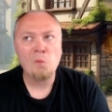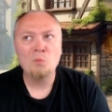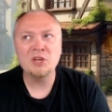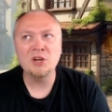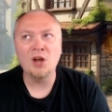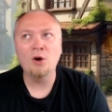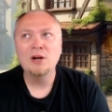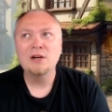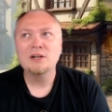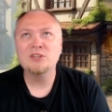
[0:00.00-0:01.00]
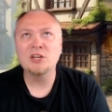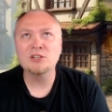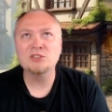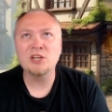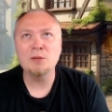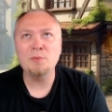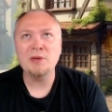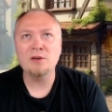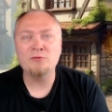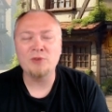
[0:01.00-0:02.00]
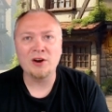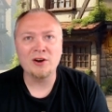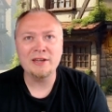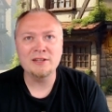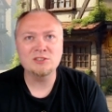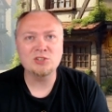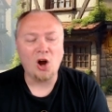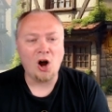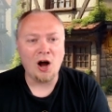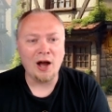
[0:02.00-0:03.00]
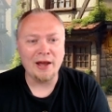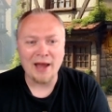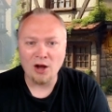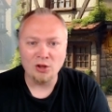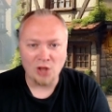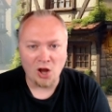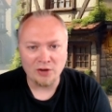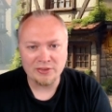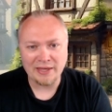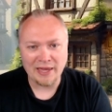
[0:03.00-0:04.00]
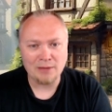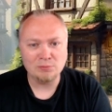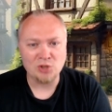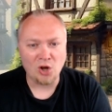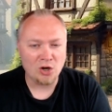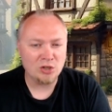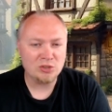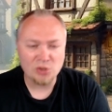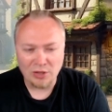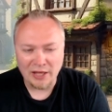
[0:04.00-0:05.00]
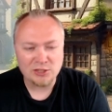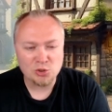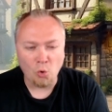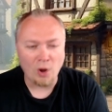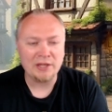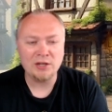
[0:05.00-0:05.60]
You know, there's going to be a variance on how long the games are, so like 20 to